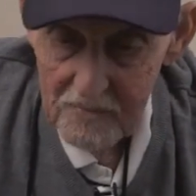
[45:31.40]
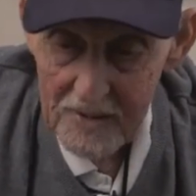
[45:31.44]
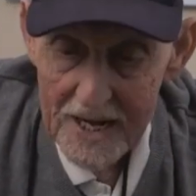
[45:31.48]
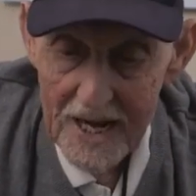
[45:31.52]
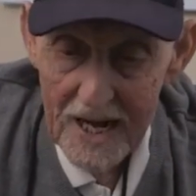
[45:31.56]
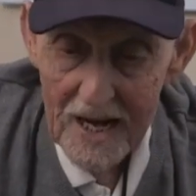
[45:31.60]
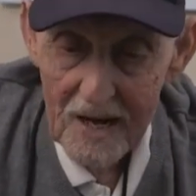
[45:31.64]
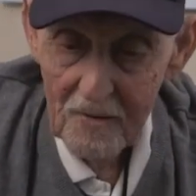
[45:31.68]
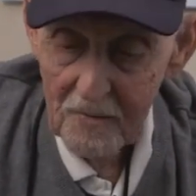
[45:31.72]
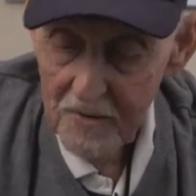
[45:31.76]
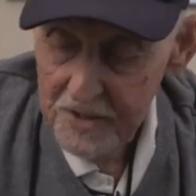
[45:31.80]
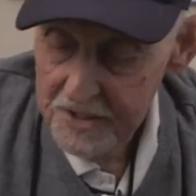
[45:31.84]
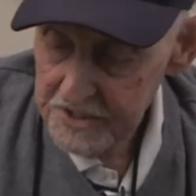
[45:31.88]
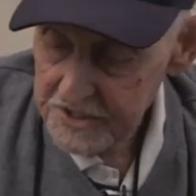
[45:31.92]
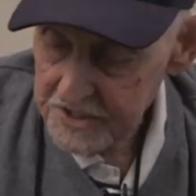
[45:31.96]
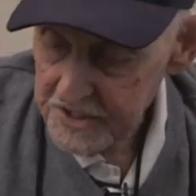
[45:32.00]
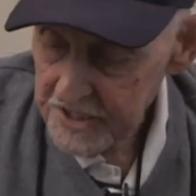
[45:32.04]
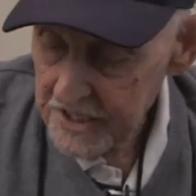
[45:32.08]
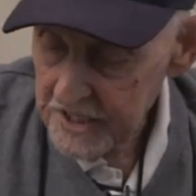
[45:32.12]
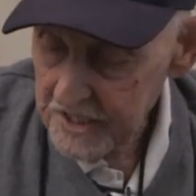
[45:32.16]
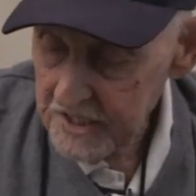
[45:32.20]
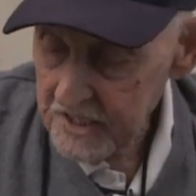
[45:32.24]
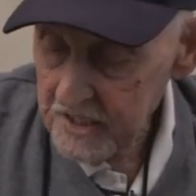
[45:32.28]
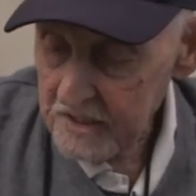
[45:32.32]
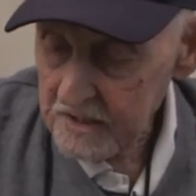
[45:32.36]
Well, we
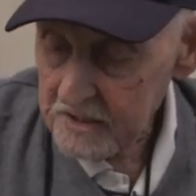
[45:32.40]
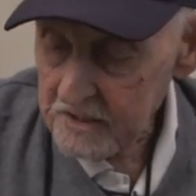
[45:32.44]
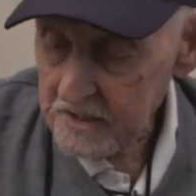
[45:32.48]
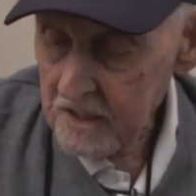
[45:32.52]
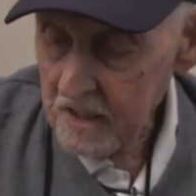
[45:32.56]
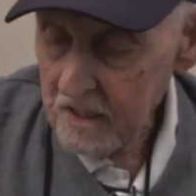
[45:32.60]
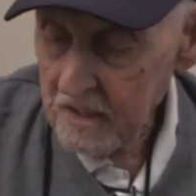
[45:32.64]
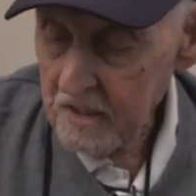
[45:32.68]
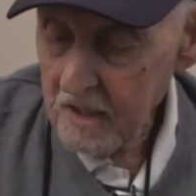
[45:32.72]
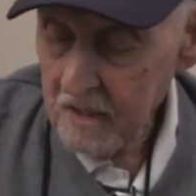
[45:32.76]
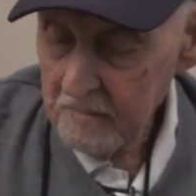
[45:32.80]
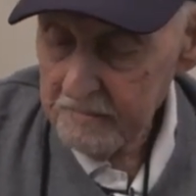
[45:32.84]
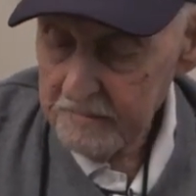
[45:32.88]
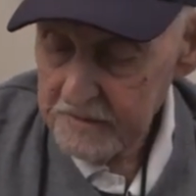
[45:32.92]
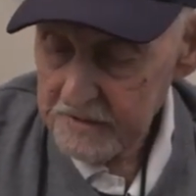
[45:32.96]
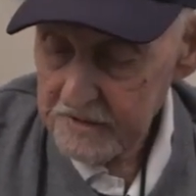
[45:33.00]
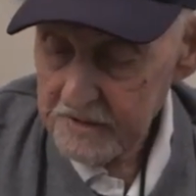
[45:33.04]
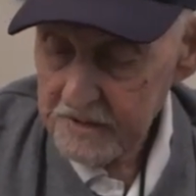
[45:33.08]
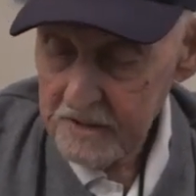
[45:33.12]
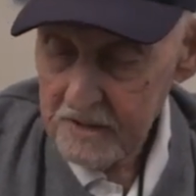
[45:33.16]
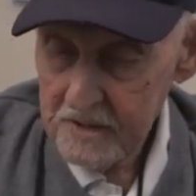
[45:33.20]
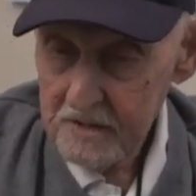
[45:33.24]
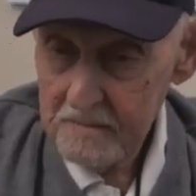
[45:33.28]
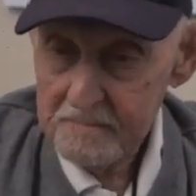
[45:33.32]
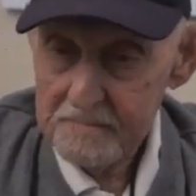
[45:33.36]
did until up
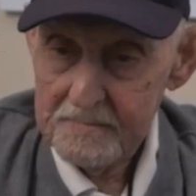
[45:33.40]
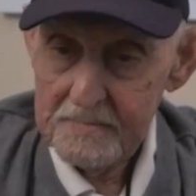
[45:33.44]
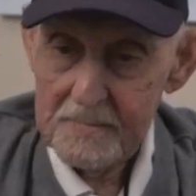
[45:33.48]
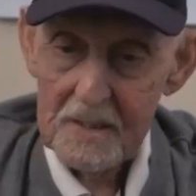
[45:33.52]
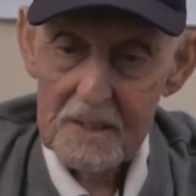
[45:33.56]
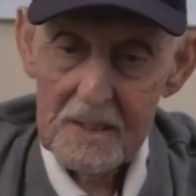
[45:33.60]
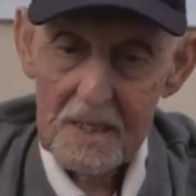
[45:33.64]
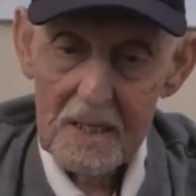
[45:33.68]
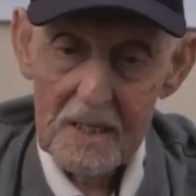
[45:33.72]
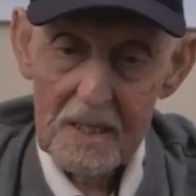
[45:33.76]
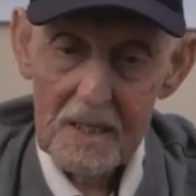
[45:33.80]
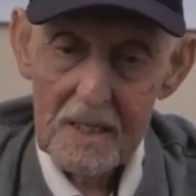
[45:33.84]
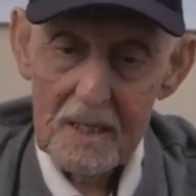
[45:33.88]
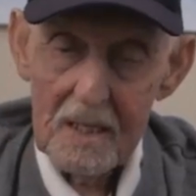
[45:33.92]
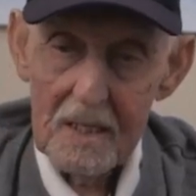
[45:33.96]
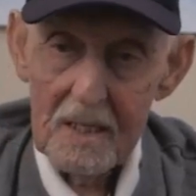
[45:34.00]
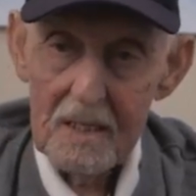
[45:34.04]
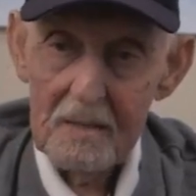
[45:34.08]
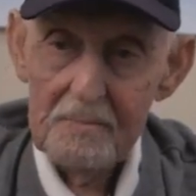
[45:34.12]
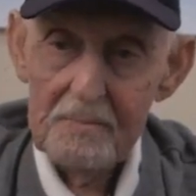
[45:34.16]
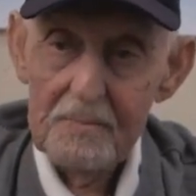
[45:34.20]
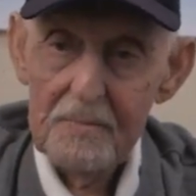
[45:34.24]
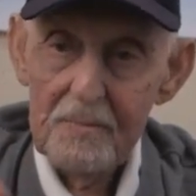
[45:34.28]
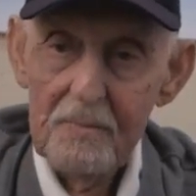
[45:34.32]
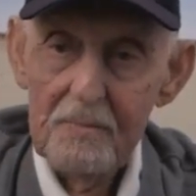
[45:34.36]
until
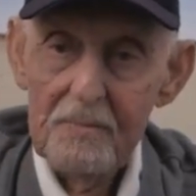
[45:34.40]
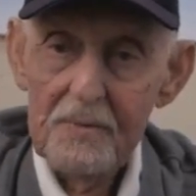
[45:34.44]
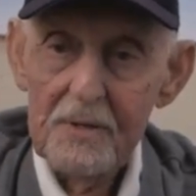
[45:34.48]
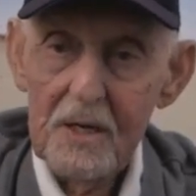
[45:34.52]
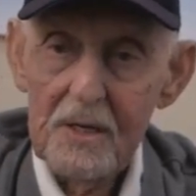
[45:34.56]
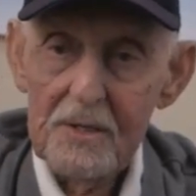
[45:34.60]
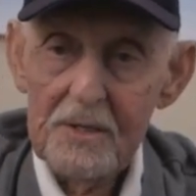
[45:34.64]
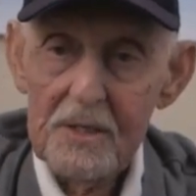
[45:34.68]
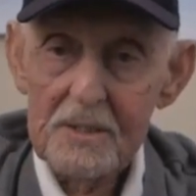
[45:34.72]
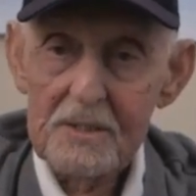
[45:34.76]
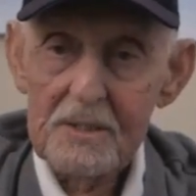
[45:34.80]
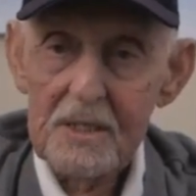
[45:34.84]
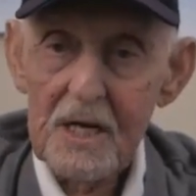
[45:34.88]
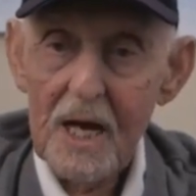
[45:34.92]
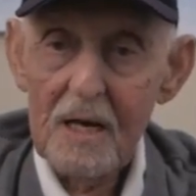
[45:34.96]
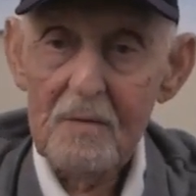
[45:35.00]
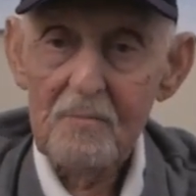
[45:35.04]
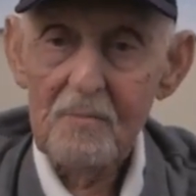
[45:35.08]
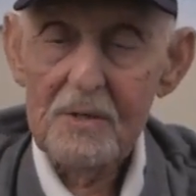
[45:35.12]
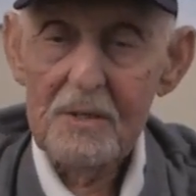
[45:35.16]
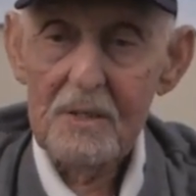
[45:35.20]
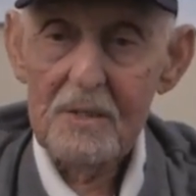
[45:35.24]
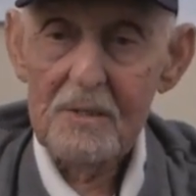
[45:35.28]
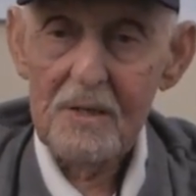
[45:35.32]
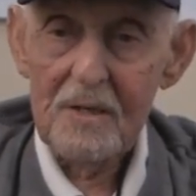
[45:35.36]
up, you know the
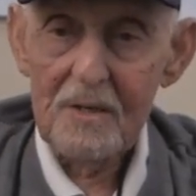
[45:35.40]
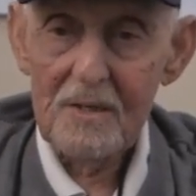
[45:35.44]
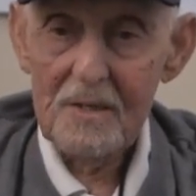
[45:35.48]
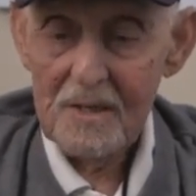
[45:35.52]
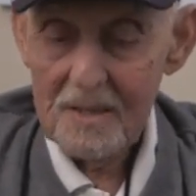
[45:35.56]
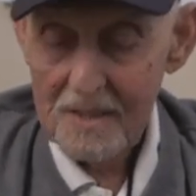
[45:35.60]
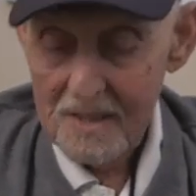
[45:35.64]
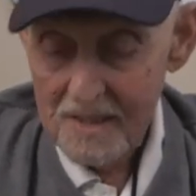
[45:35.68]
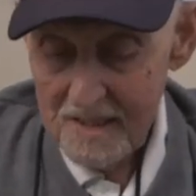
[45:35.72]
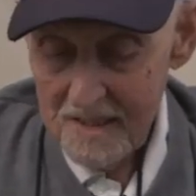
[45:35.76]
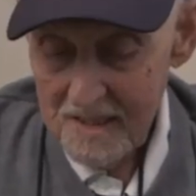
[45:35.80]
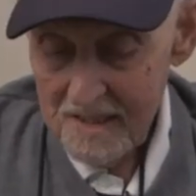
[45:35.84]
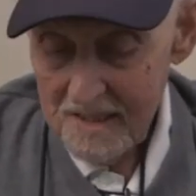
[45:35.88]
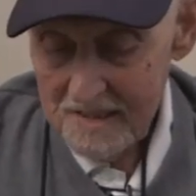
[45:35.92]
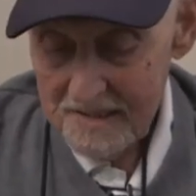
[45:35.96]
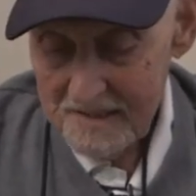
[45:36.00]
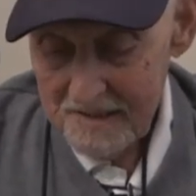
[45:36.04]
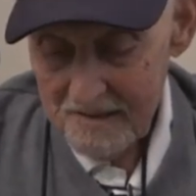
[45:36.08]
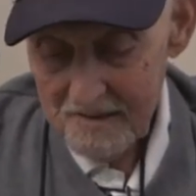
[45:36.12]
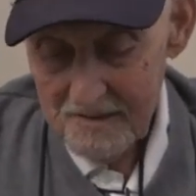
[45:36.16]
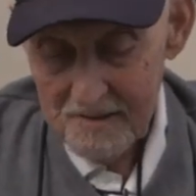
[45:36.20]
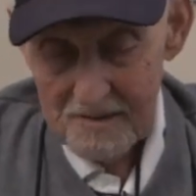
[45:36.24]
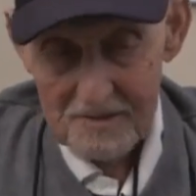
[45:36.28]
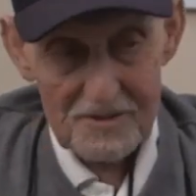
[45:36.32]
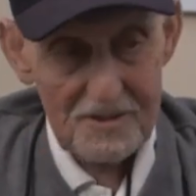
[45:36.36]
time when uh,
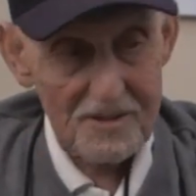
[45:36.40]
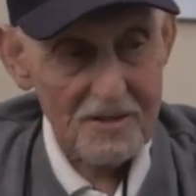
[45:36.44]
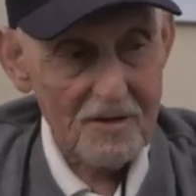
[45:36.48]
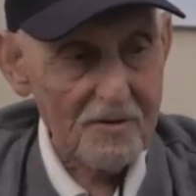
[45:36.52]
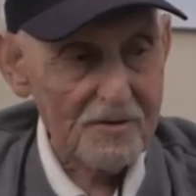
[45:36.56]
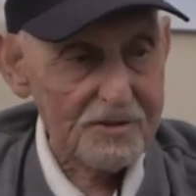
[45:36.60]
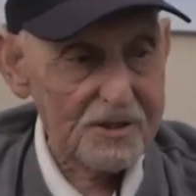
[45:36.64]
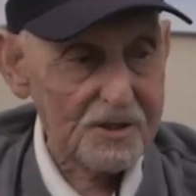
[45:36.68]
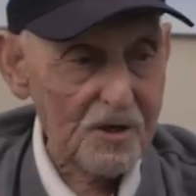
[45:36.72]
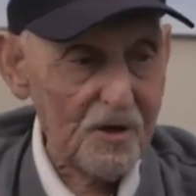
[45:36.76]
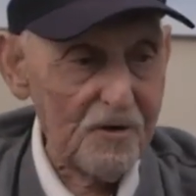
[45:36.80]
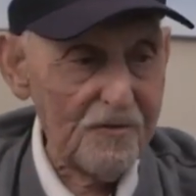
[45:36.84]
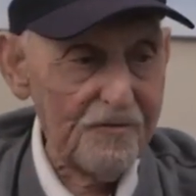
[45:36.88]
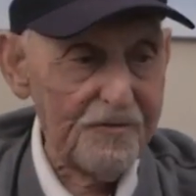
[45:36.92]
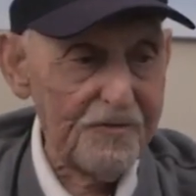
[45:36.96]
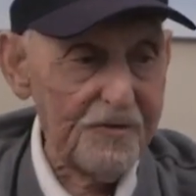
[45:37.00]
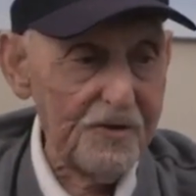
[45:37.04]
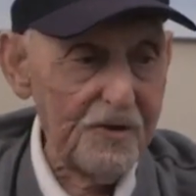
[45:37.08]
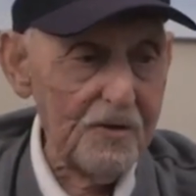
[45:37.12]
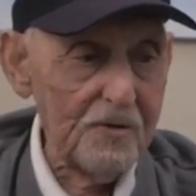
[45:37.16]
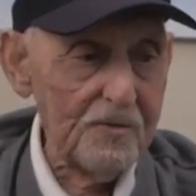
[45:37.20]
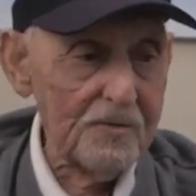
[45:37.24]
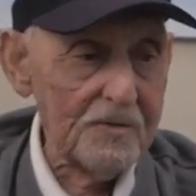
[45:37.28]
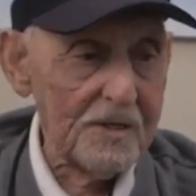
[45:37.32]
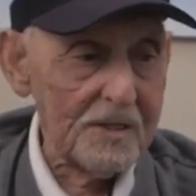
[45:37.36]
there were so, so
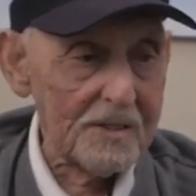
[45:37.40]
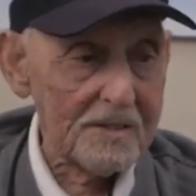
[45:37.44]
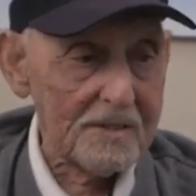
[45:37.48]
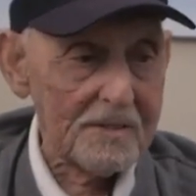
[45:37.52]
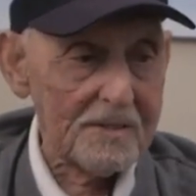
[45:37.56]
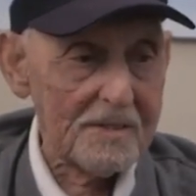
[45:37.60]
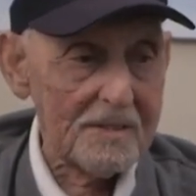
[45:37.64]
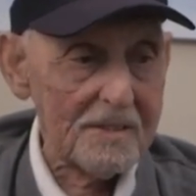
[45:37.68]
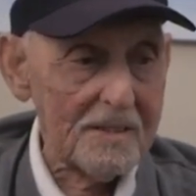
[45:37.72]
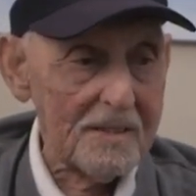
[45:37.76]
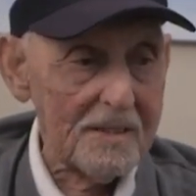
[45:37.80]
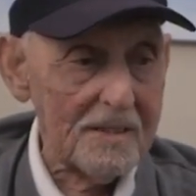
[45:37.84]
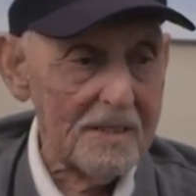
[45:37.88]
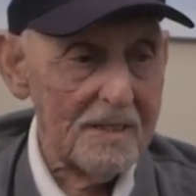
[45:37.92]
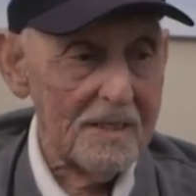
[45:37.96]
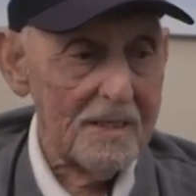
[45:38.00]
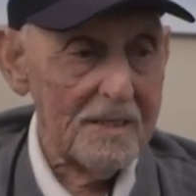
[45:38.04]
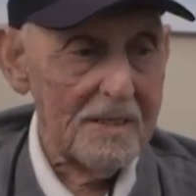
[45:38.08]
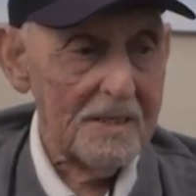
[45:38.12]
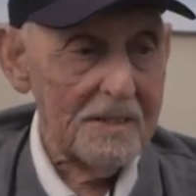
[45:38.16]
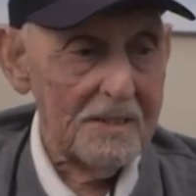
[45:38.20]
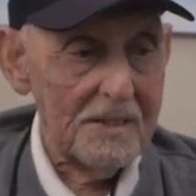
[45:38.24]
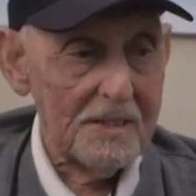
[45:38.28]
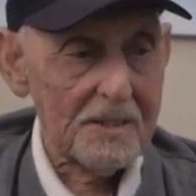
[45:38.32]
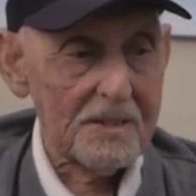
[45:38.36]
few that uh,
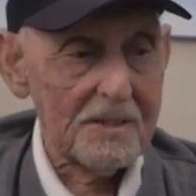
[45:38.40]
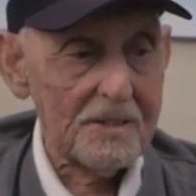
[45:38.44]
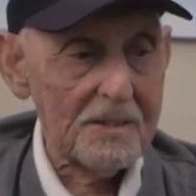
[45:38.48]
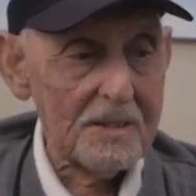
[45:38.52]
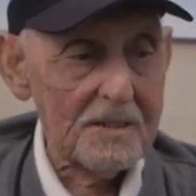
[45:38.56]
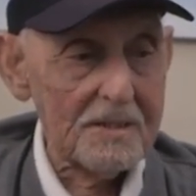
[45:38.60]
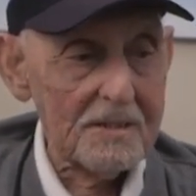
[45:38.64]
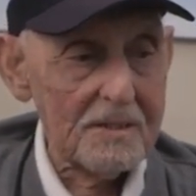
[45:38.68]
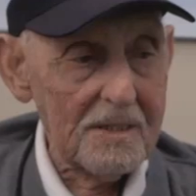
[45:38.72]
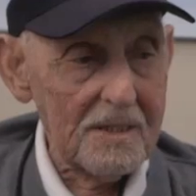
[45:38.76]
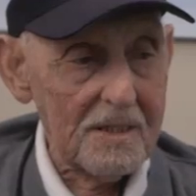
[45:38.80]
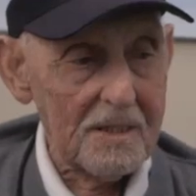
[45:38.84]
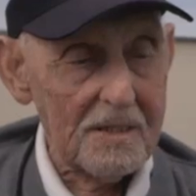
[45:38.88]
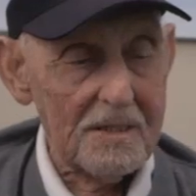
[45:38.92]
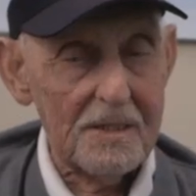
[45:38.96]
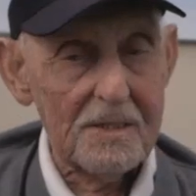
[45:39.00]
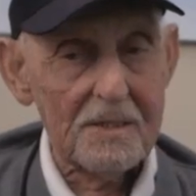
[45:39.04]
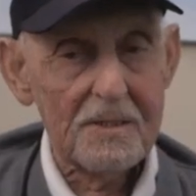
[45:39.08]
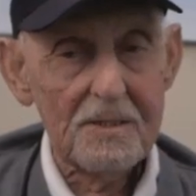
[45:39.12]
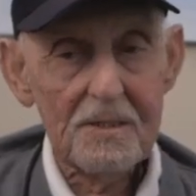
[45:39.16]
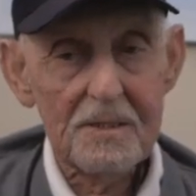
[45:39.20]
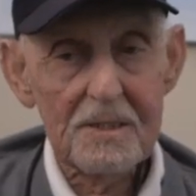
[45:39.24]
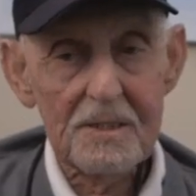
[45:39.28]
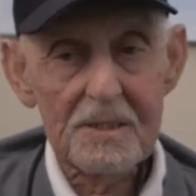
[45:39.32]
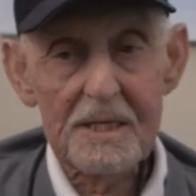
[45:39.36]
you couldn't you know you
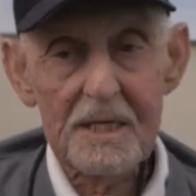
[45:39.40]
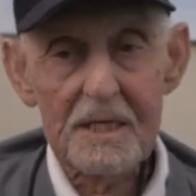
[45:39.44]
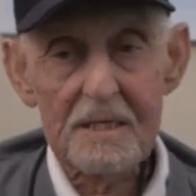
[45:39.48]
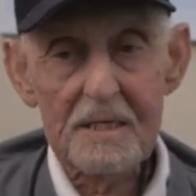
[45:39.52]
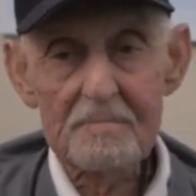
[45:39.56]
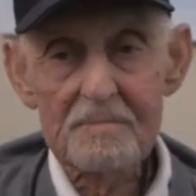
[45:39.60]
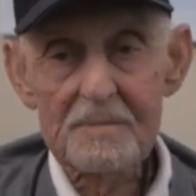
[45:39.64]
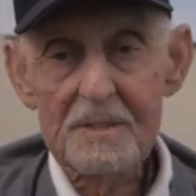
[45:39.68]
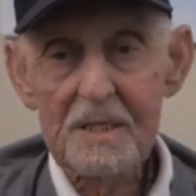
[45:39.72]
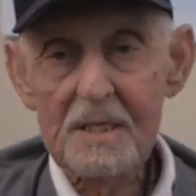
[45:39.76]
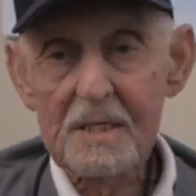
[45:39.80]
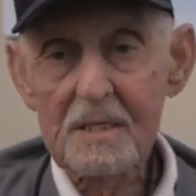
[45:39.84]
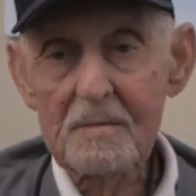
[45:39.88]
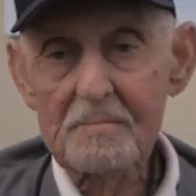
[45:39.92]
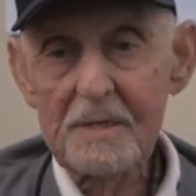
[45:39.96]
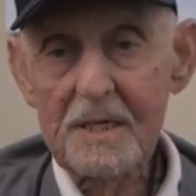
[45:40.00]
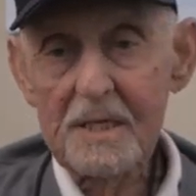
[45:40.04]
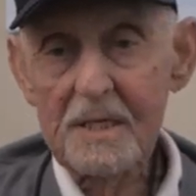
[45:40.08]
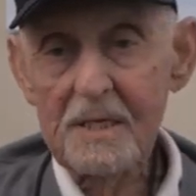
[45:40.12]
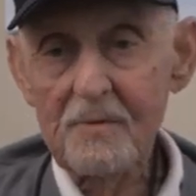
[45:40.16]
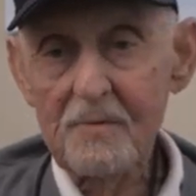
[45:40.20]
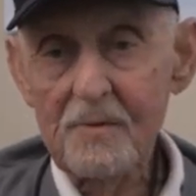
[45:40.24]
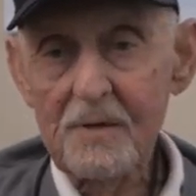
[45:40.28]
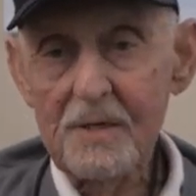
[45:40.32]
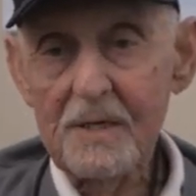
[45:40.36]
couldn't get them to come
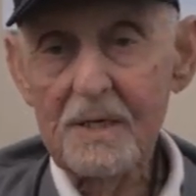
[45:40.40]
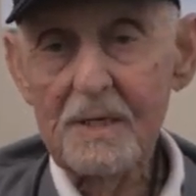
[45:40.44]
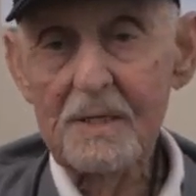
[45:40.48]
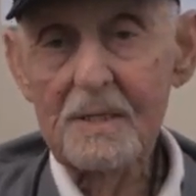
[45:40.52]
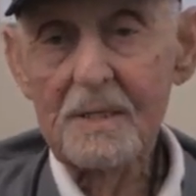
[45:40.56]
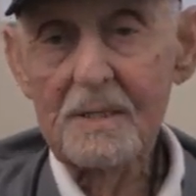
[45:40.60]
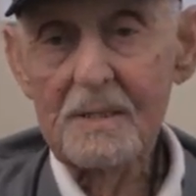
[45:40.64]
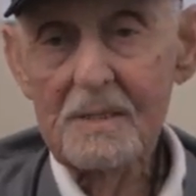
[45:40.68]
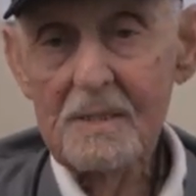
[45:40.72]
anywhere.